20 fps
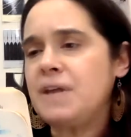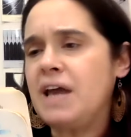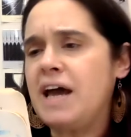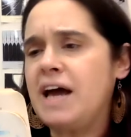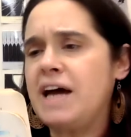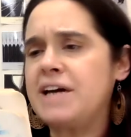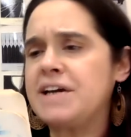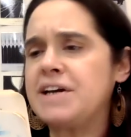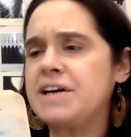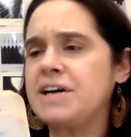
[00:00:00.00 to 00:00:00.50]

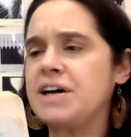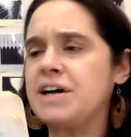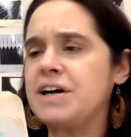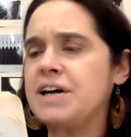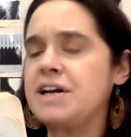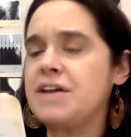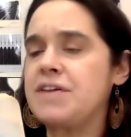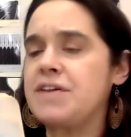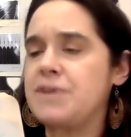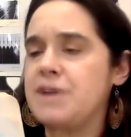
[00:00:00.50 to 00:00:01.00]
adding on
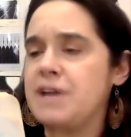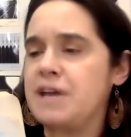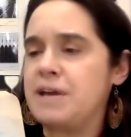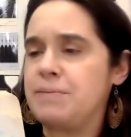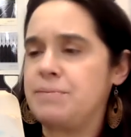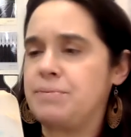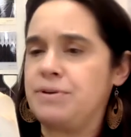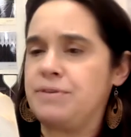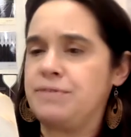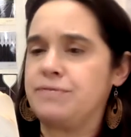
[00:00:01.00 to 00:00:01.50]
another
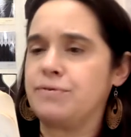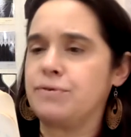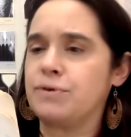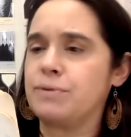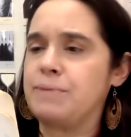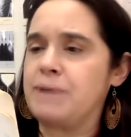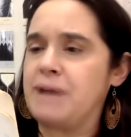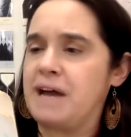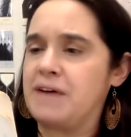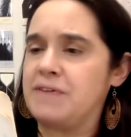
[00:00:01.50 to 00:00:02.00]

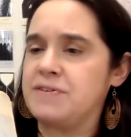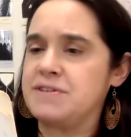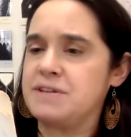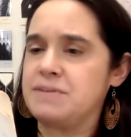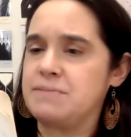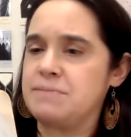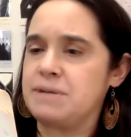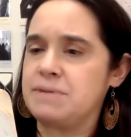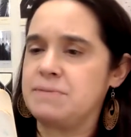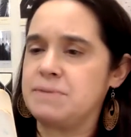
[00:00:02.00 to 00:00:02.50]
8.4 pounds
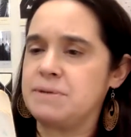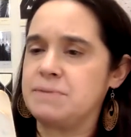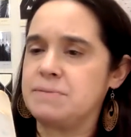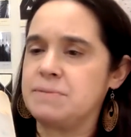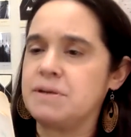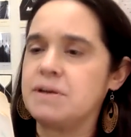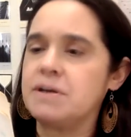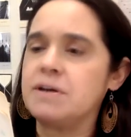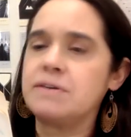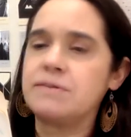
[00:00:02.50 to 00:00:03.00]
at
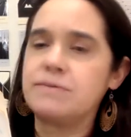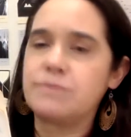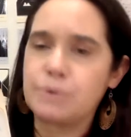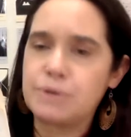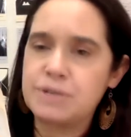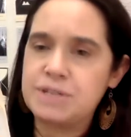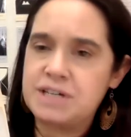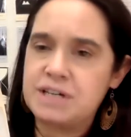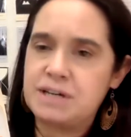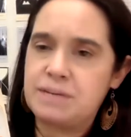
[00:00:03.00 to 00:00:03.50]
minimum,
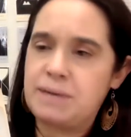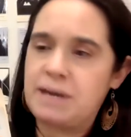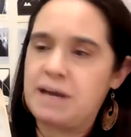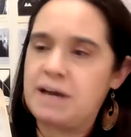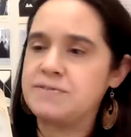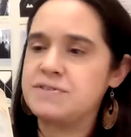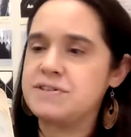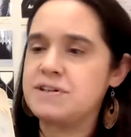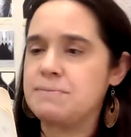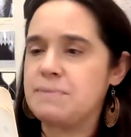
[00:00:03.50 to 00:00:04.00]
14
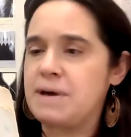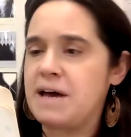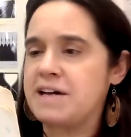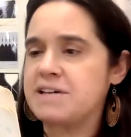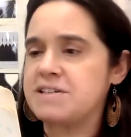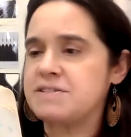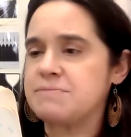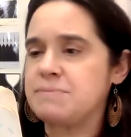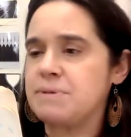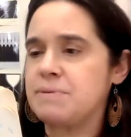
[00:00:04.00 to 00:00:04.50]
pounds at
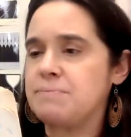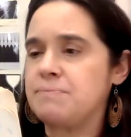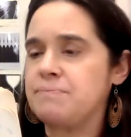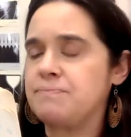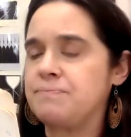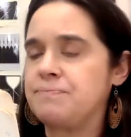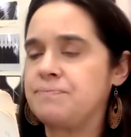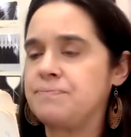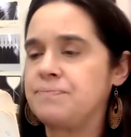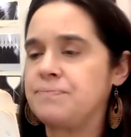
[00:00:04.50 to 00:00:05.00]
maximum.
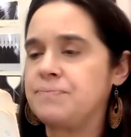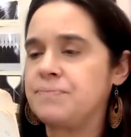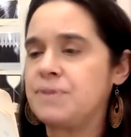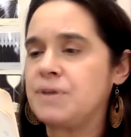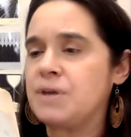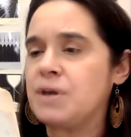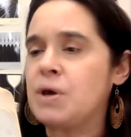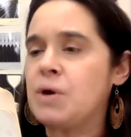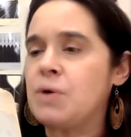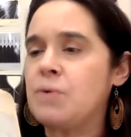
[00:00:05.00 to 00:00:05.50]

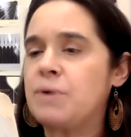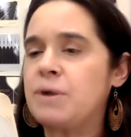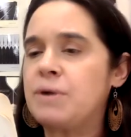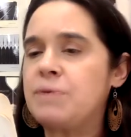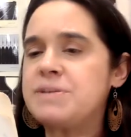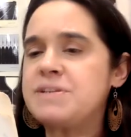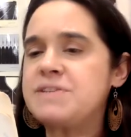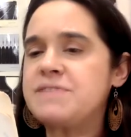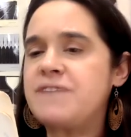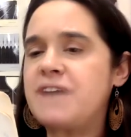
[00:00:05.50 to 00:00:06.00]
When it
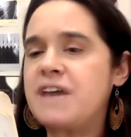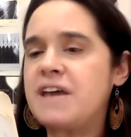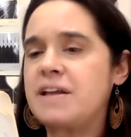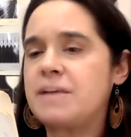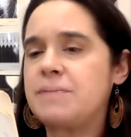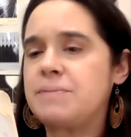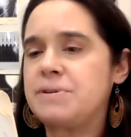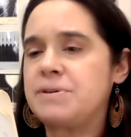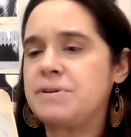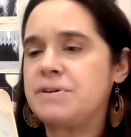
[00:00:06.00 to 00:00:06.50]
was
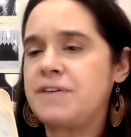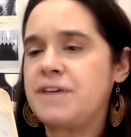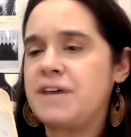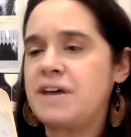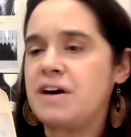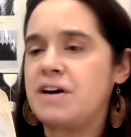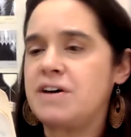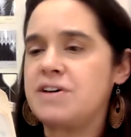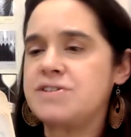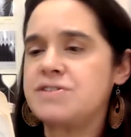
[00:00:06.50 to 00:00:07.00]
available, they
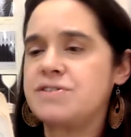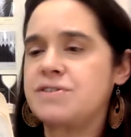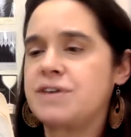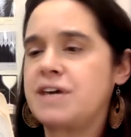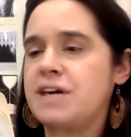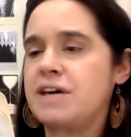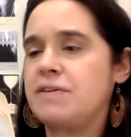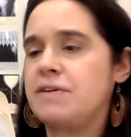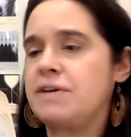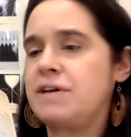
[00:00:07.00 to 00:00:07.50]
also
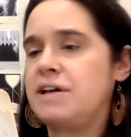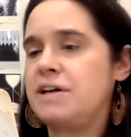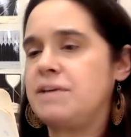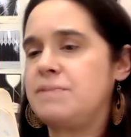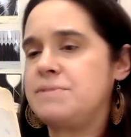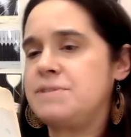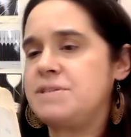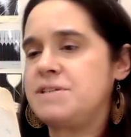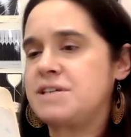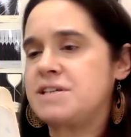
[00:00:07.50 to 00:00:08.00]
carried
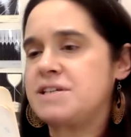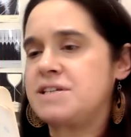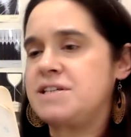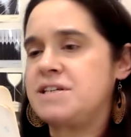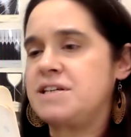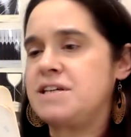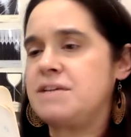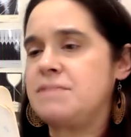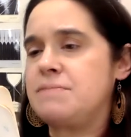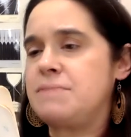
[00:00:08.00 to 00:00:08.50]

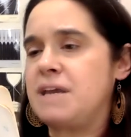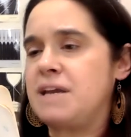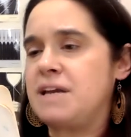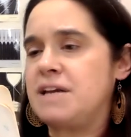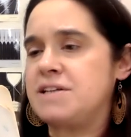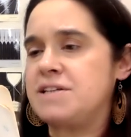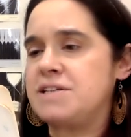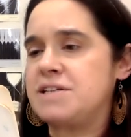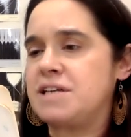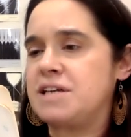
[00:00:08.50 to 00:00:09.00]
M16
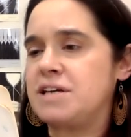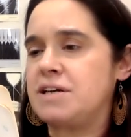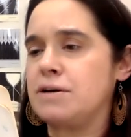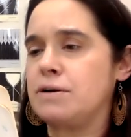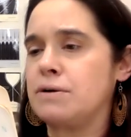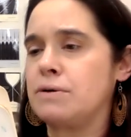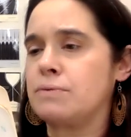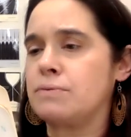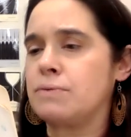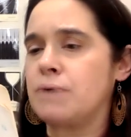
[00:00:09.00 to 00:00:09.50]
maintenance
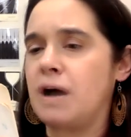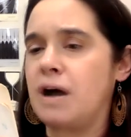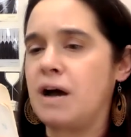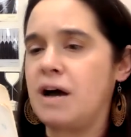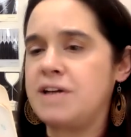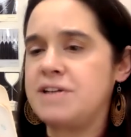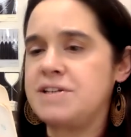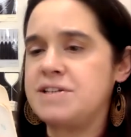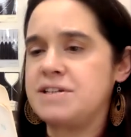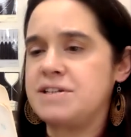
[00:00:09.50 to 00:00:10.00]
gear,
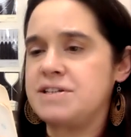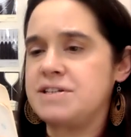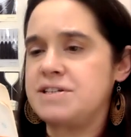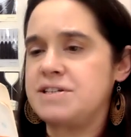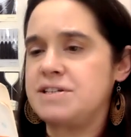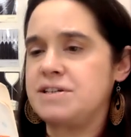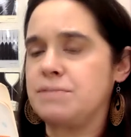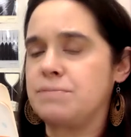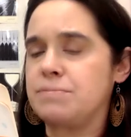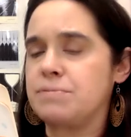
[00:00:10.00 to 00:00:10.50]
rods and
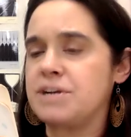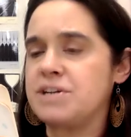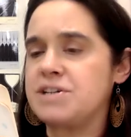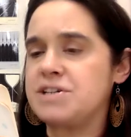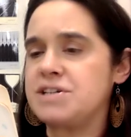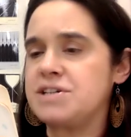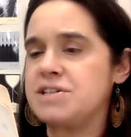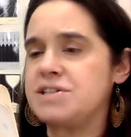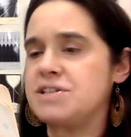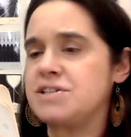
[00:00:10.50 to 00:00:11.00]
steel
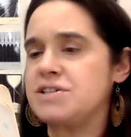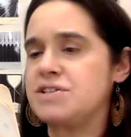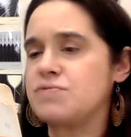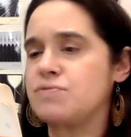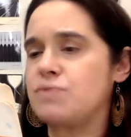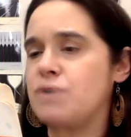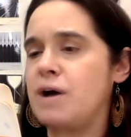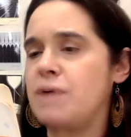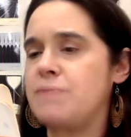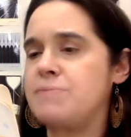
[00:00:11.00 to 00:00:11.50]
brushes, and
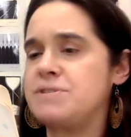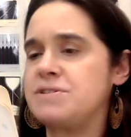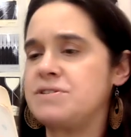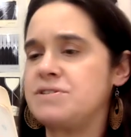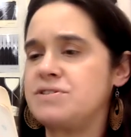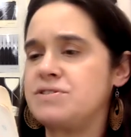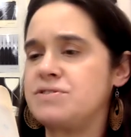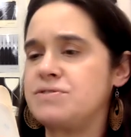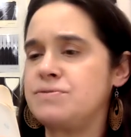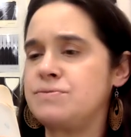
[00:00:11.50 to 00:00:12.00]
swabs
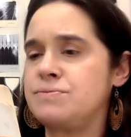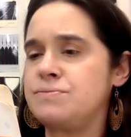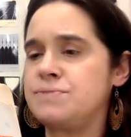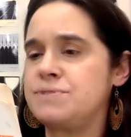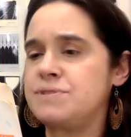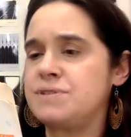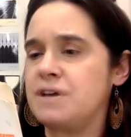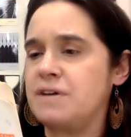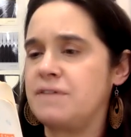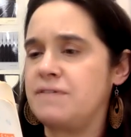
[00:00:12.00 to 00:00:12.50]
and
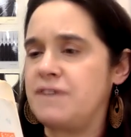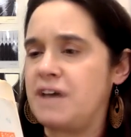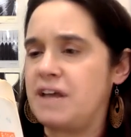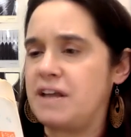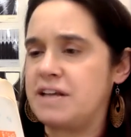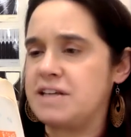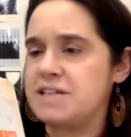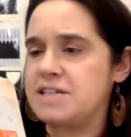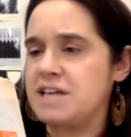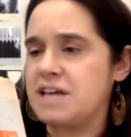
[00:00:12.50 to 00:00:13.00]
tubes of
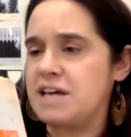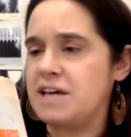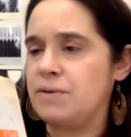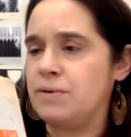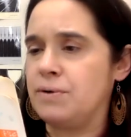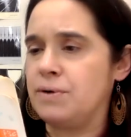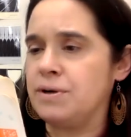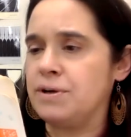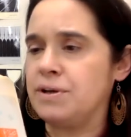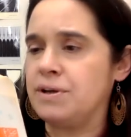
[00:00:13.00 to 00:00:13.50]
LSA
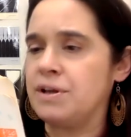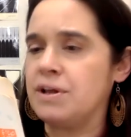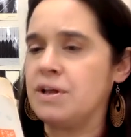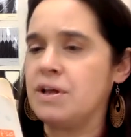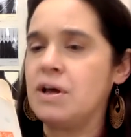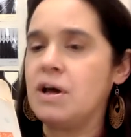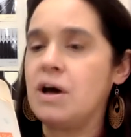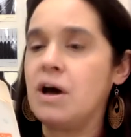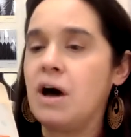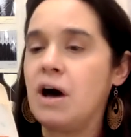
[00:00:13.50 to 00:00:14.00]
oil,
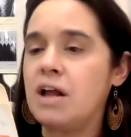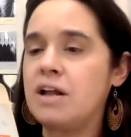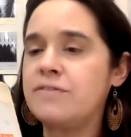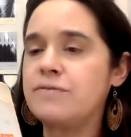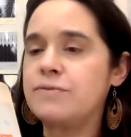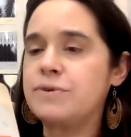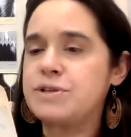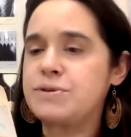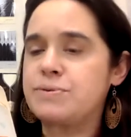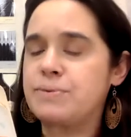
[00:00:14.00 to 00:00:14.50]
all
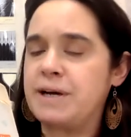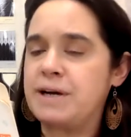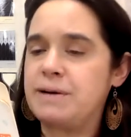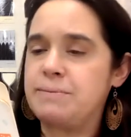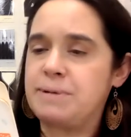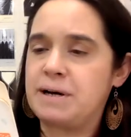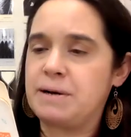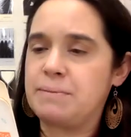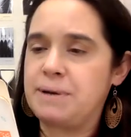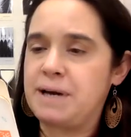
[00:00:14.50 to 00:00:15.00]
of which weighed
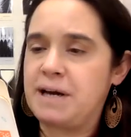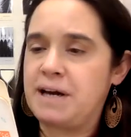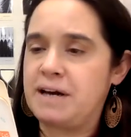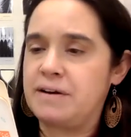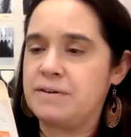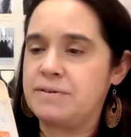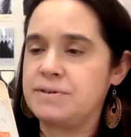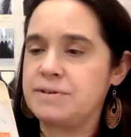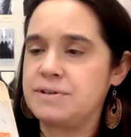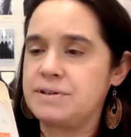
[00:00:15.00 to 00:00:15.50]
about a
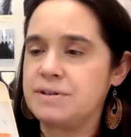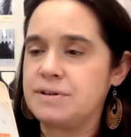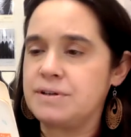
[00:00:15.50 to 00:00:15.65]
pound.